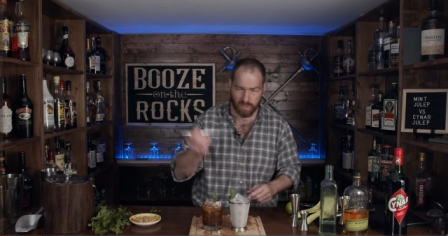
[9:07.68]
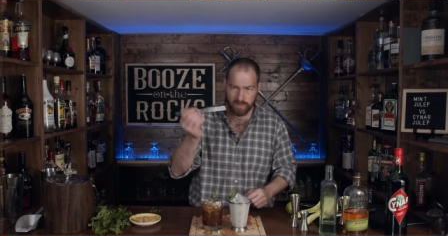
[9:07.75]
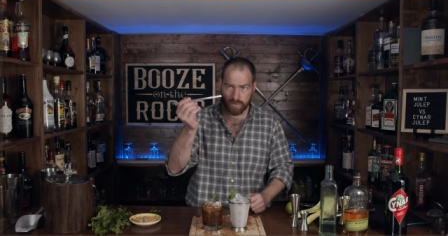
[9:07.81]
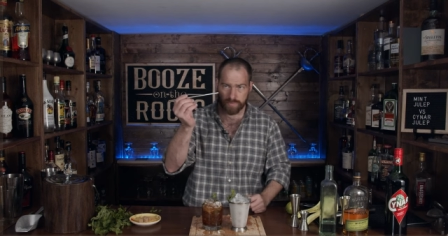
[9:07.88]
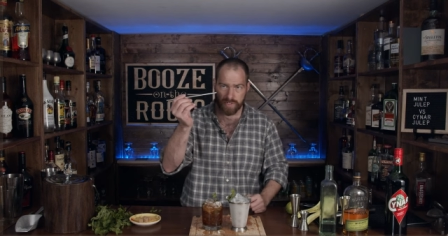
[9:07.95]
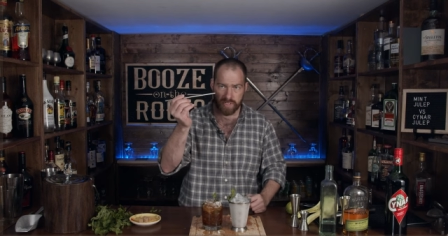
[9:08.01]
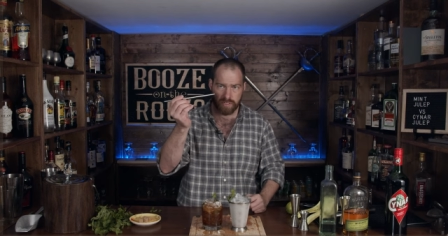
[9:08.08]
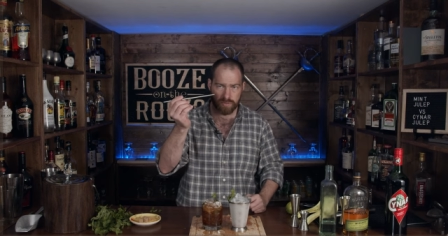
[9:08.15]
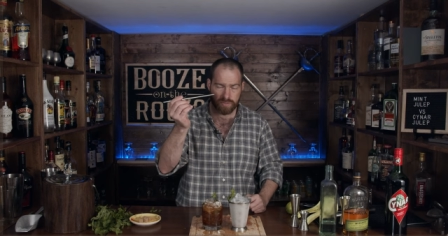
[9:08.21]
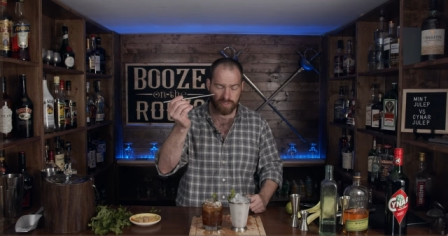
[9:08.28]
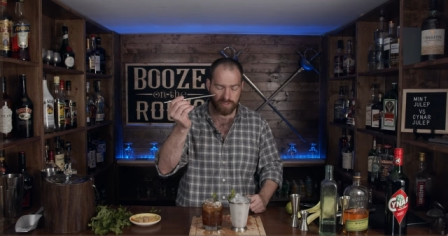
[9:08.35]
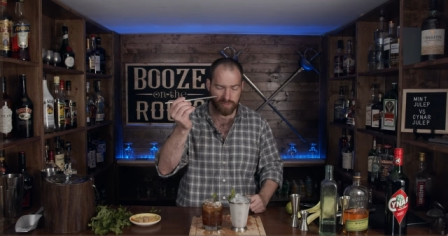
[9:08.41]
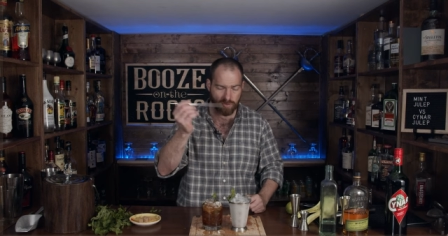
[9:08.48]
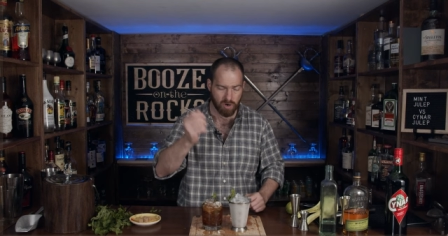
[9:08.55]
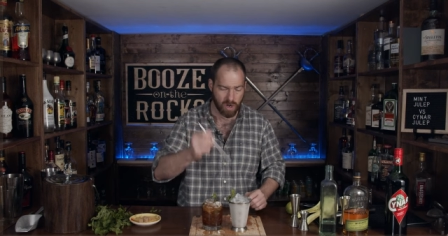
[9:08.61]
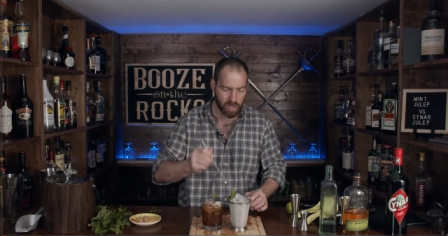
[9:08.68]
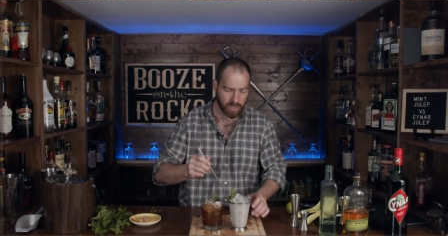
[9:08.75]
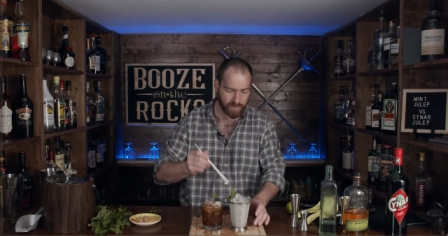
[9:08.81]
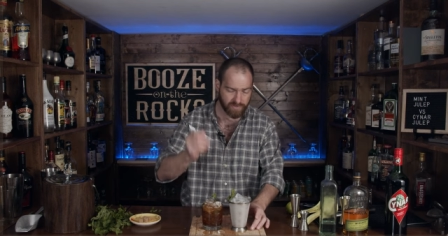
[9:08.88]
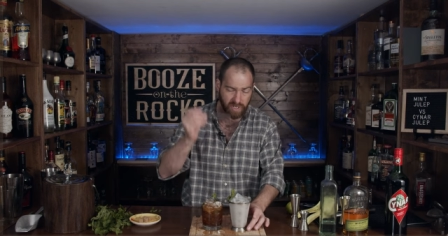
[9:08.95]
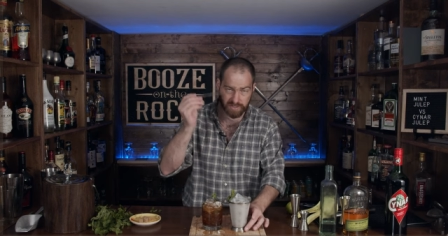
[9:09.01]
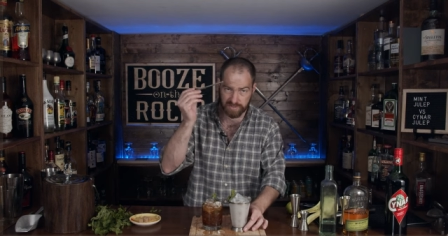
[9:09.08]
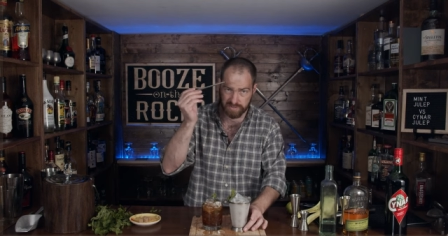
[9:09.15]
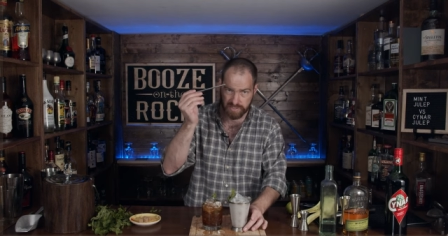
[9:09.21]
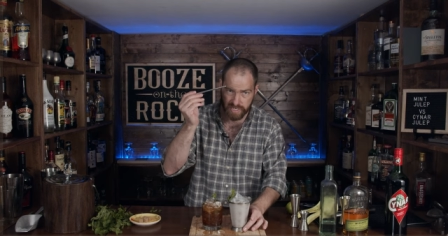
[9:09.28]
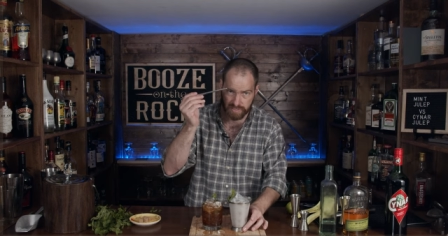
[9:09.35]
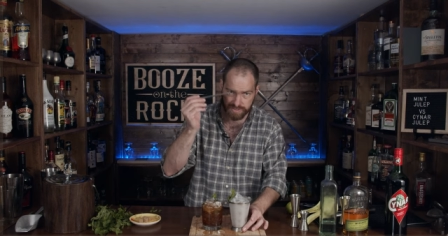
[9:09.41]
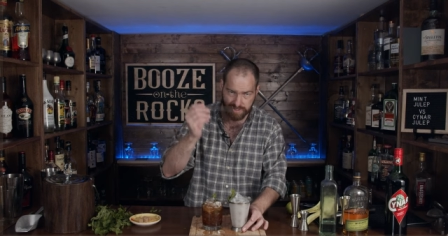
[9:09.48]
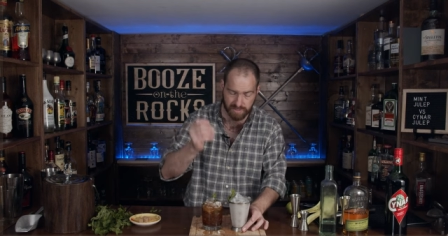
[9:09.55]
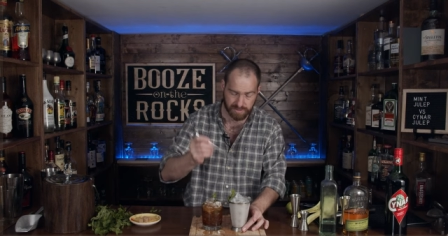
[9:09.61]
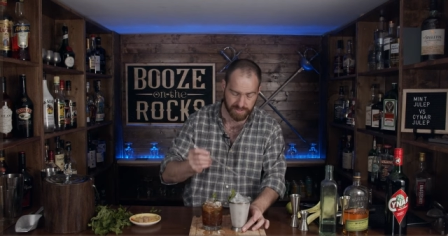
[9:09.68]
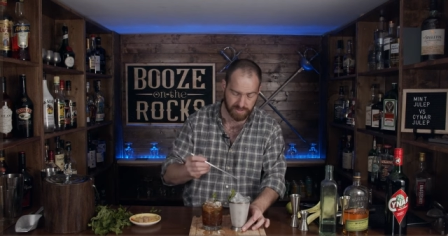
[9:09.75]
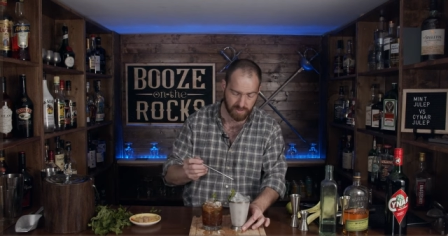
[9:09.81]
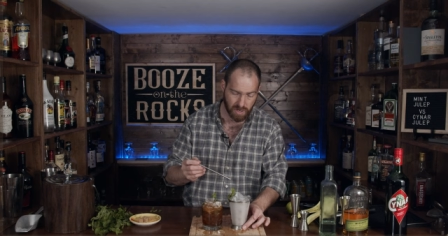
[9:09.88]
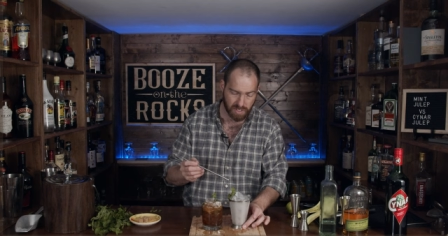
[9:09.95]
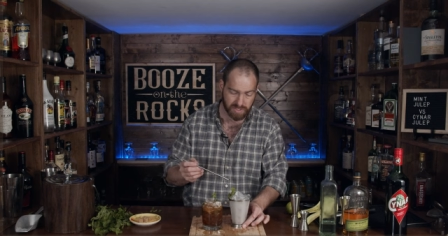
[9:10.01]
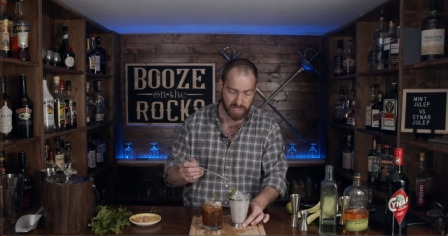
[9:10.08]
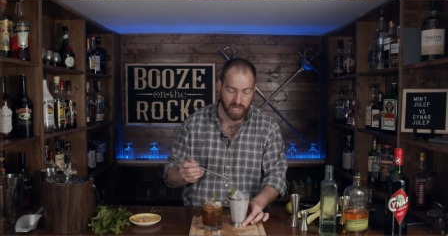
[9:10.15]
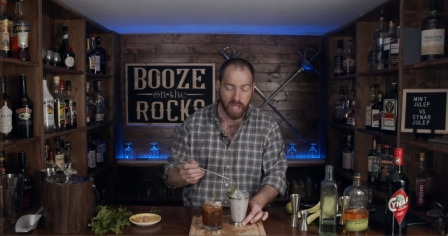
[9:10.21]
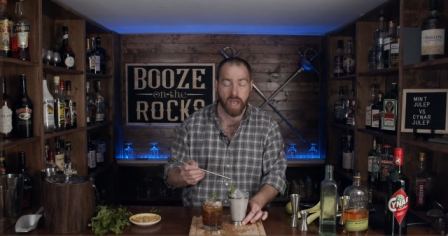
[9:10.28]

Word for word: So I'm gonna use a straw. I've got stainless steel straws.